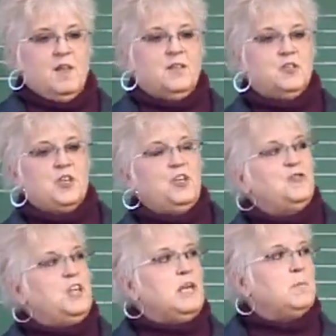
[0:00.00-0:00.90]
There's a
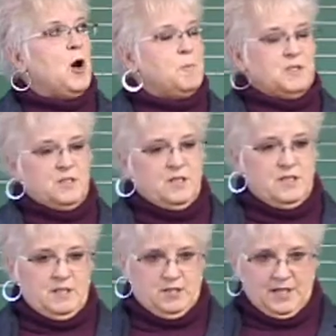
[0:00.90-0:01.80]
unique purpose to
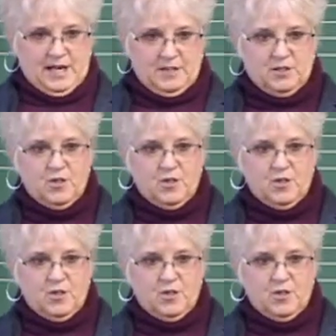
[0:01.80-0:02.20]
these dice.